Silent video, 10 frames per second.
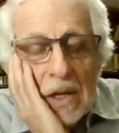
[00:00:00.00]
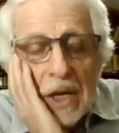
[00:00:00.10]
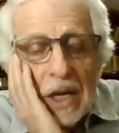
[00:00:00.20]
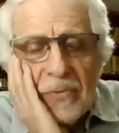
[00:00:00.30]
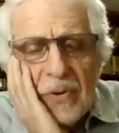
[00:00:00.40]

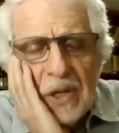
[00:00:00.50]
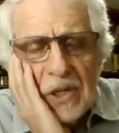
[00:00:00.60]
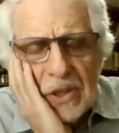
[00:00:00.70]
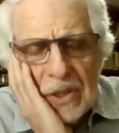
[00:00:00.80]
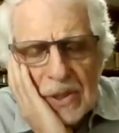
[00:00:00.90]
Their
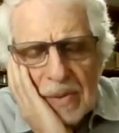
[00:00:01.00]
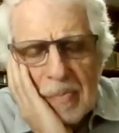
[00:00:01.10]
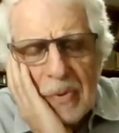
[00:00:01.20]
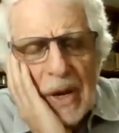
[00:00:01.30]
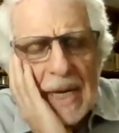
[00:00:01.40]
first
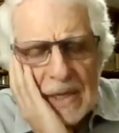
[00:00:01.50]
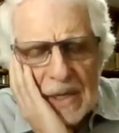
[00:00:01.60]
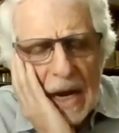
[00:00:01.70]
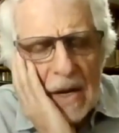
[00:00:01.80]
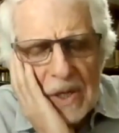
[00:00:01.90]

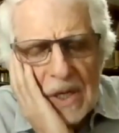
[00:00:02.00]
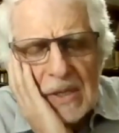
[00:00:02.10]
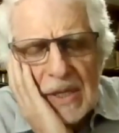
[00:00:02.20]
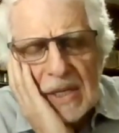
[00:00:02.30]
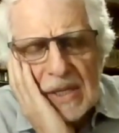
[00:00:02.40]
breakdown
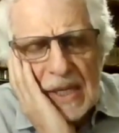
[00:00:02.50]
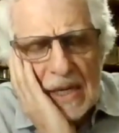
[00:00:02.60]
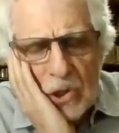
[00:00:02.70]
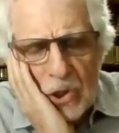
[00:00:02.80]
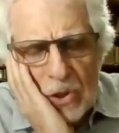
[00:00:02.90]
is
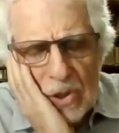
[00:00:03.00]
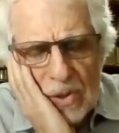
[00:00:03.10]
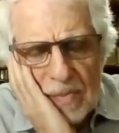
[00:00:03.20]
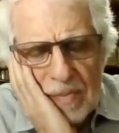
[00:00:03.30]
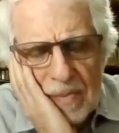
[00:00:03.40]
essential.
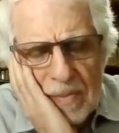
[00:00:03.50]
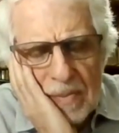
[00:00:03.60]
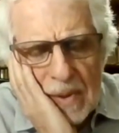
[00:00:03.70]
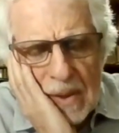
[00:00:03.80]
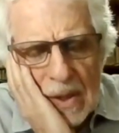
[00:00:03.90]

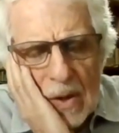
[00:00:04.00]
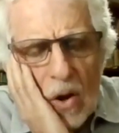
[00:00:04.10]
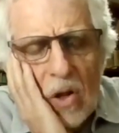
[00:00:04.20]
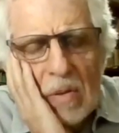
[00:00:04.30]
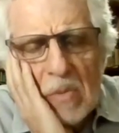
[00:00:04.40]

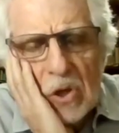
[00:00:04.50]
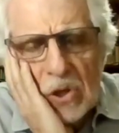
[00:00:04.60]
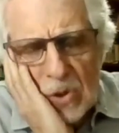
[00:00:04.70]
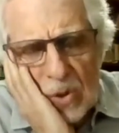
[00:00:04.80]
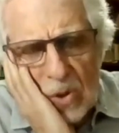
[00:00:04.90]

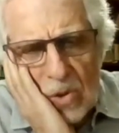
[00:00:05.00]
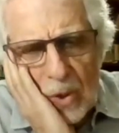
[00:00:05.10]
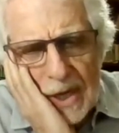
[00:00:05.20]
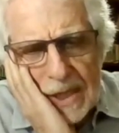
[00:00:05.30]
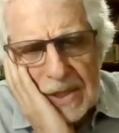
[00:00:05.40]
Almost
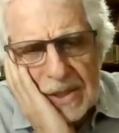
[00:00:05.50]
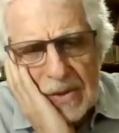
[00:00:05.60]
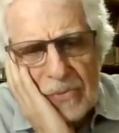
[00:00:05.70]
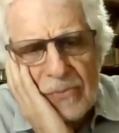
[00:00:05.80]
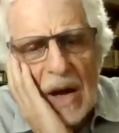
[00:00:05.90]
always
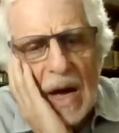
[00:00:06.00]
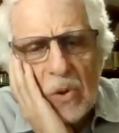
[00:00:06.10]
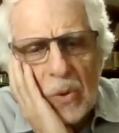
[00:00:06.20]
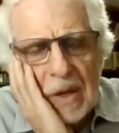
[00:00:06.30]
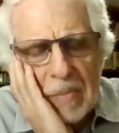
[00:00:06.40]

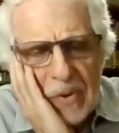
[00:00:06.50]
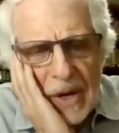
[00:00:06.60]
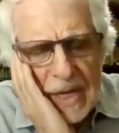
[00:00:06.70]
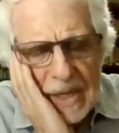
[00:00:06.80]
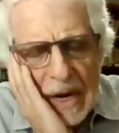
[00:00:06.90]
following
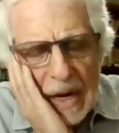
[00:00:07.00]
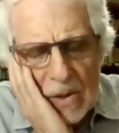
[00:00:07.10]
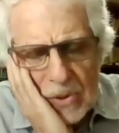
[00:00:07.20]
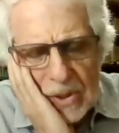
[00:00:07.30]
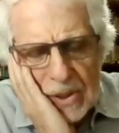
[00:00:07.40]

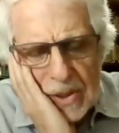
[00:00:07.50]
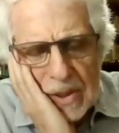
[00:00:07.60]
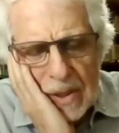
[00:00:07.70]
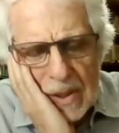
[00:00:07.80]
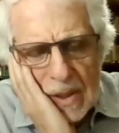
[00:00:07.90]
breakdowns
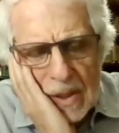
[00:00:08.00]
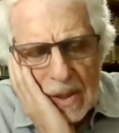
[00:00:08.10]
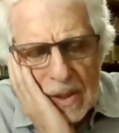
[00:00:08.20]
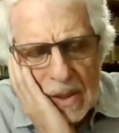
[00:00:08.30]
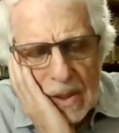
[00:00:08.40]

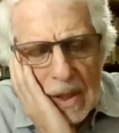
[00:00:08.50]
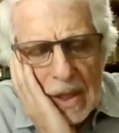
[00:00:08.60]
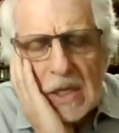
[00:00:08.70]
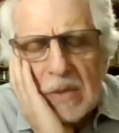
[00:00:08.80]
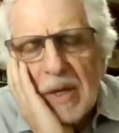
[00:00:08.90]

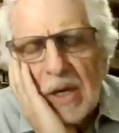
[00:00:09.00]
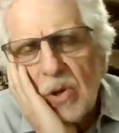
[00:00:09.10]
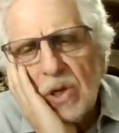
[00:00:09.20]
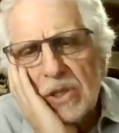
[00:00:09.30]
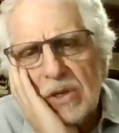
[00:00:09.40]
is
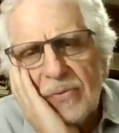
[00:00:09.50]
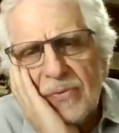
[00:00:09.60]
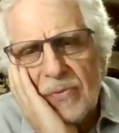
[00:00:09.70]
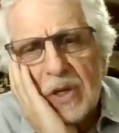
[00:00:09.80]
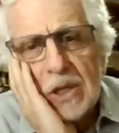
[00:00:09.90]
because the
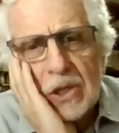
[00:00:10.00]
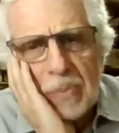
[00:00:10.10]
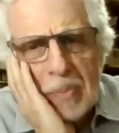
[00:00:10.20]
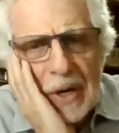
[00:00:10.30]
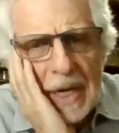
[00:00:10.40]

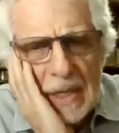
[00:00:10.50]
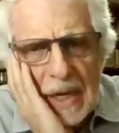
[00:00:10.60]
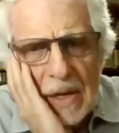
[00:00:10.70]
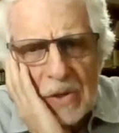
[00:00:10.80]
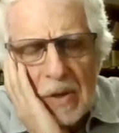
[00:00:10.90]
first
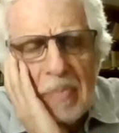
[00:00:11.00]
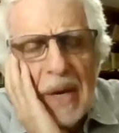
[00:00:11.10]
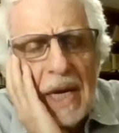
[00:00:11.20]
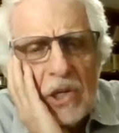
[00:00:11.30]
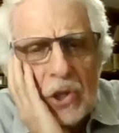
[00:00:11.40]
breakdown, the
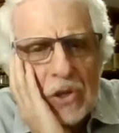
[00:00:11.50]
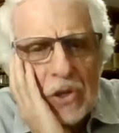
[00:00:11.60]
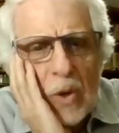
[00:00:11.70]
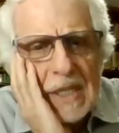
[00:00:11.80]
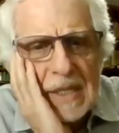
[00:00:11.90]

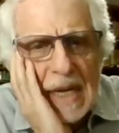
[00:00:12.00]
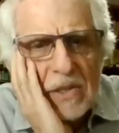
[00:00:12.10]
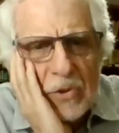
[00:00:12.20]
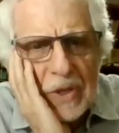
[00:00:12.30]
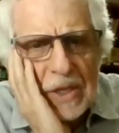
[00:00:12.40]
patient was
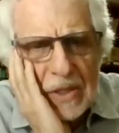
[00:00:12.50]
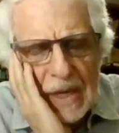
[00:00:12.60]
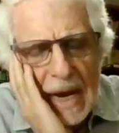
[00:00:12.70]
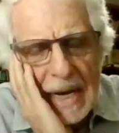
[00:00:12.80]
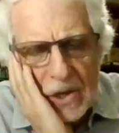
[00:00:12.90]
not
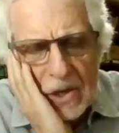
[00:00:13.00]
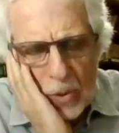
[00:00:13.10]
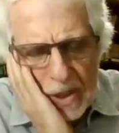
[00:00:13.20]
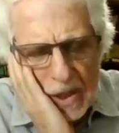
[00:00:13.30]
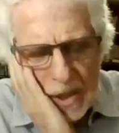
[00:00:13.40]
treated
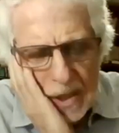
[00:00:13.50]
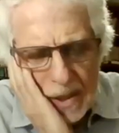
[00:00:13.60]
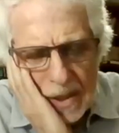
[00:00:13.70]
adequately,